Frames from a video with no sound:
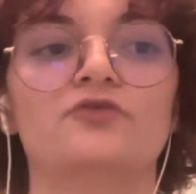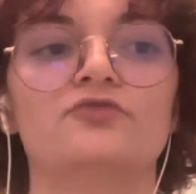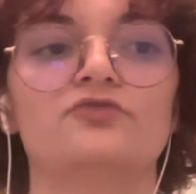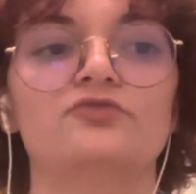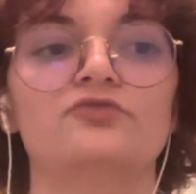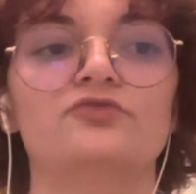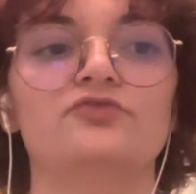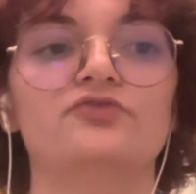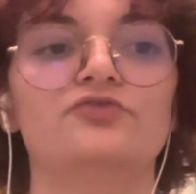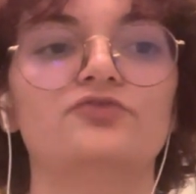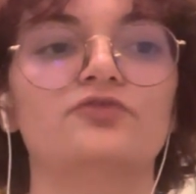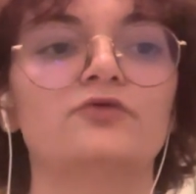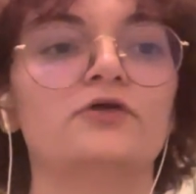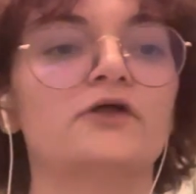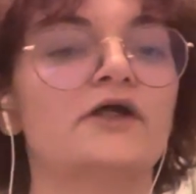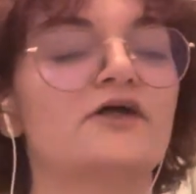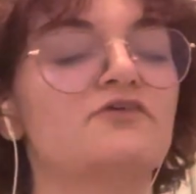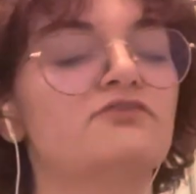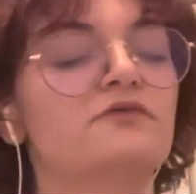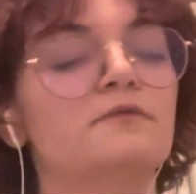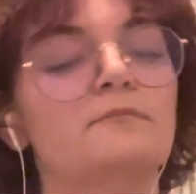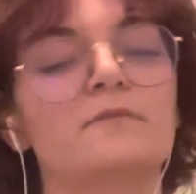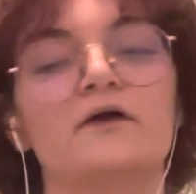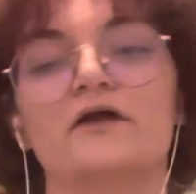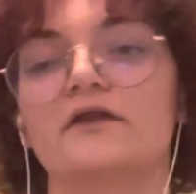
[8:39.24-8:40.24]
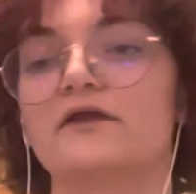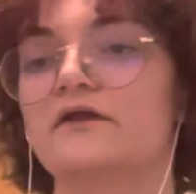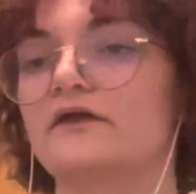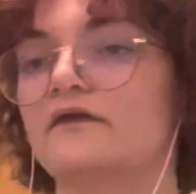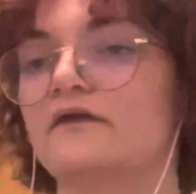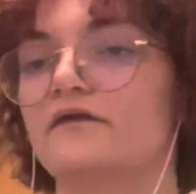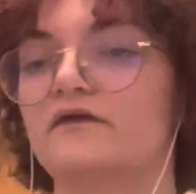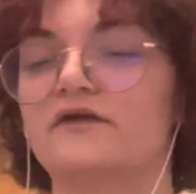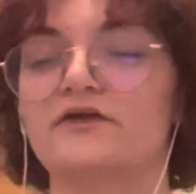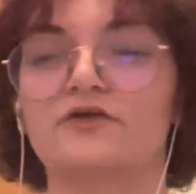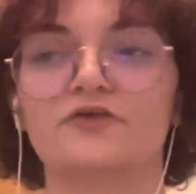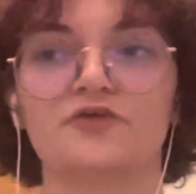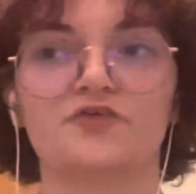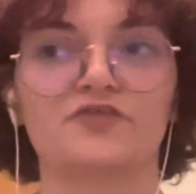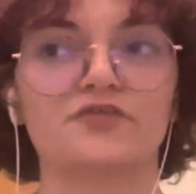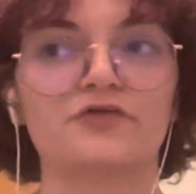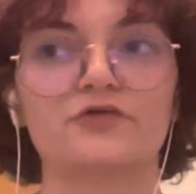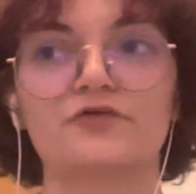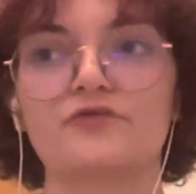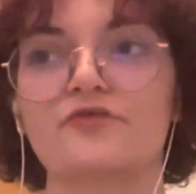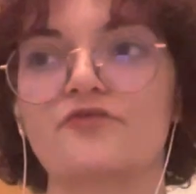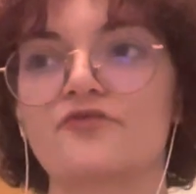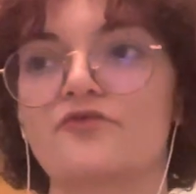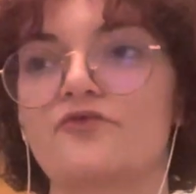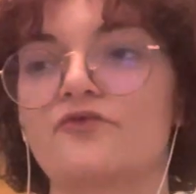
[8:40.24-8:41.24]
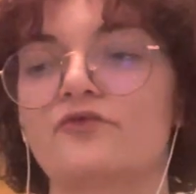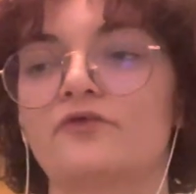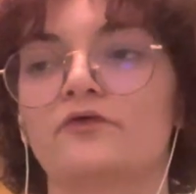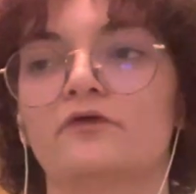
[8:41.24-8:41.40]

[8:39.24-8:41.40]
for everybody in the universe